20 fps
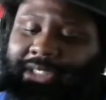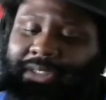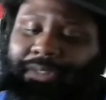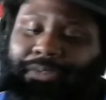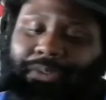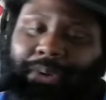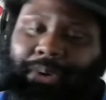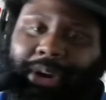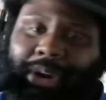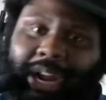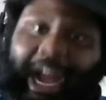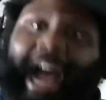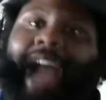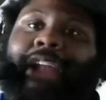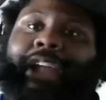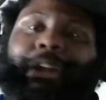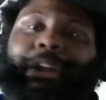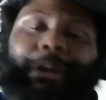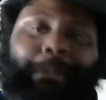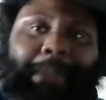it for a
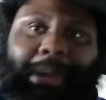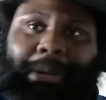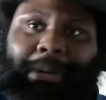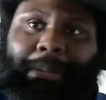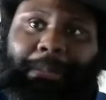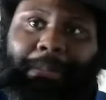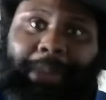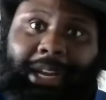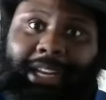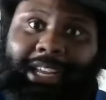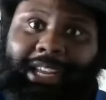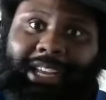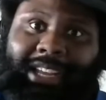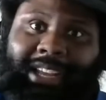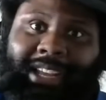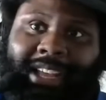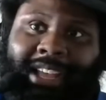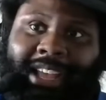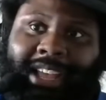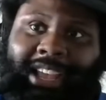higher amount of money
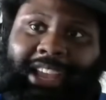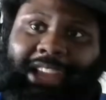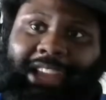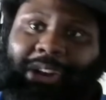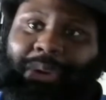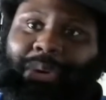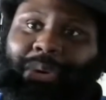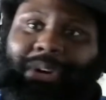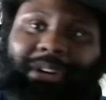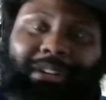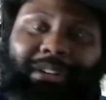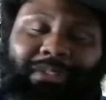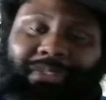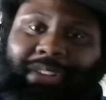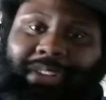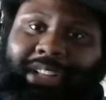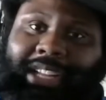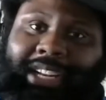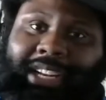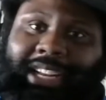in order to
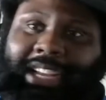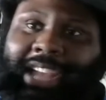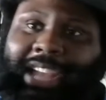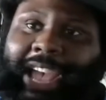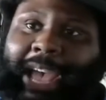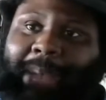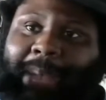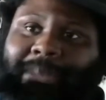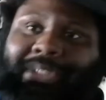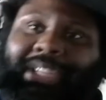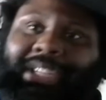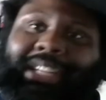fill in the gaps.